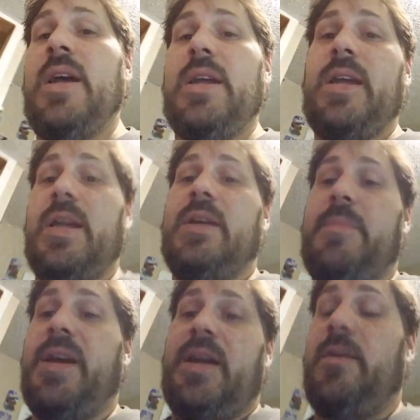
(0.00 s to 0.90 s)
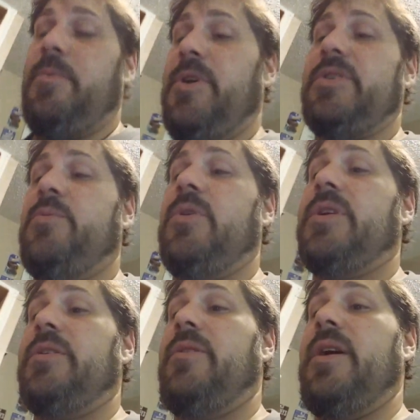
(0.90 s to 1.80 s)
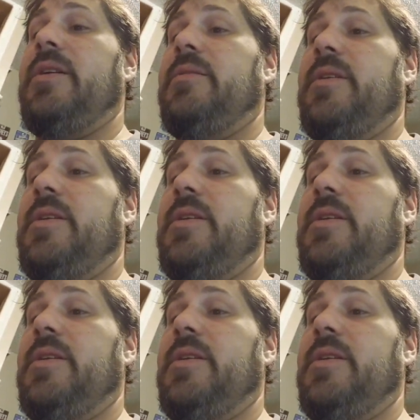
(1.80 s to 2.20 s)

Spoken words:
I can't get my airbrush working right.